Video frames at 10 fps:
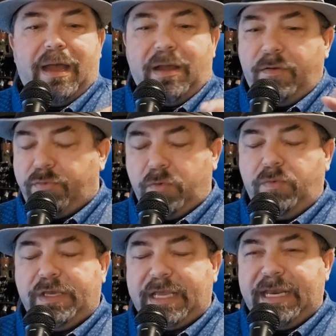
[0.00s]
through
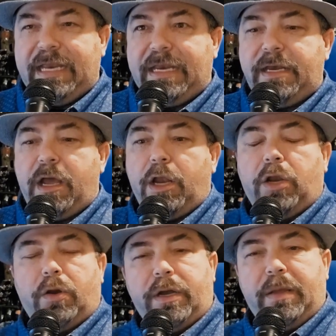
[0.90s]
the Canadian
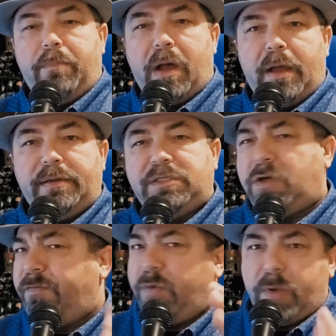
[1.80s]
Learning Bond. So
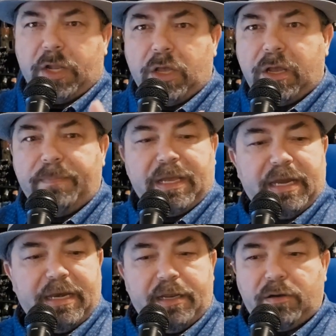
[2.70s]
if you want to look up
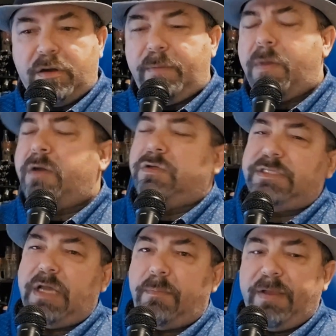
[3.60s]
Canadian Learning Bond, or
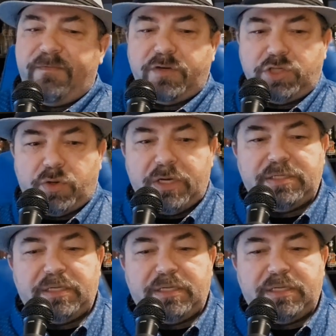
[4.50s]
CLB for short,